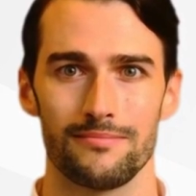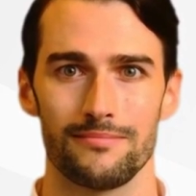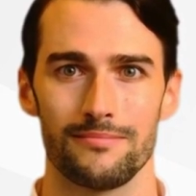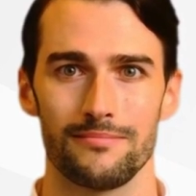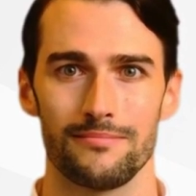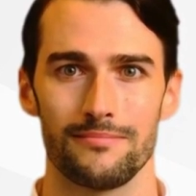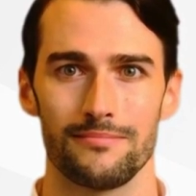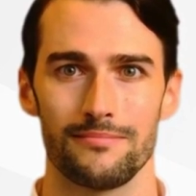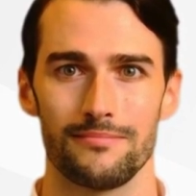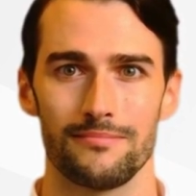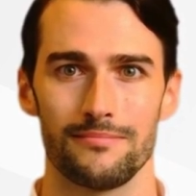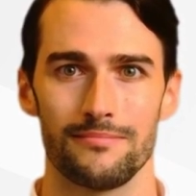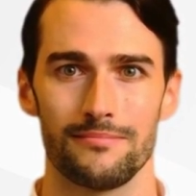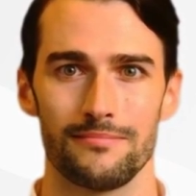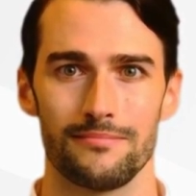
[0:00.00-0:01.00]

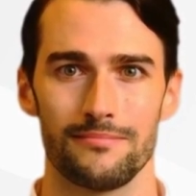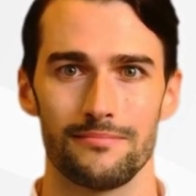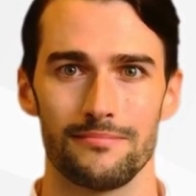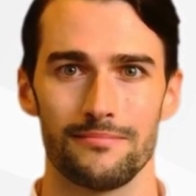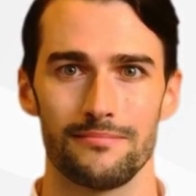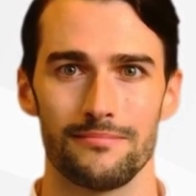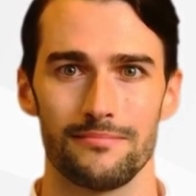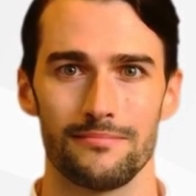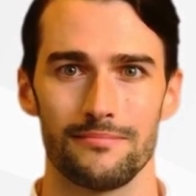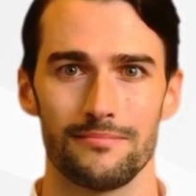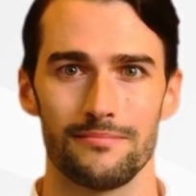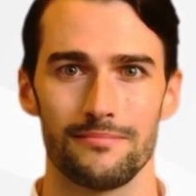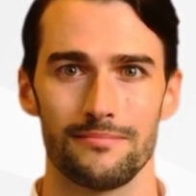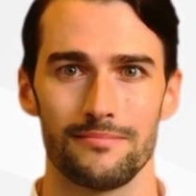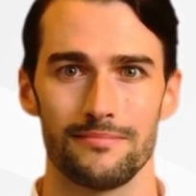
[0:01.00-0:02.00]
[no speech]